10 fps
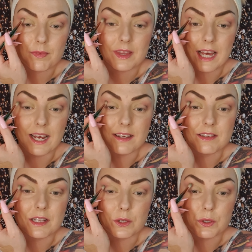That is
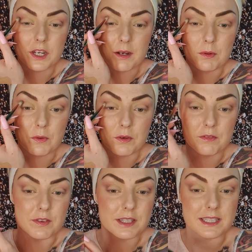the look I'm going
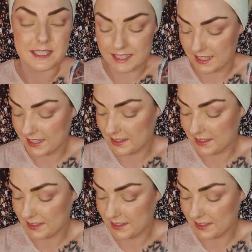for today.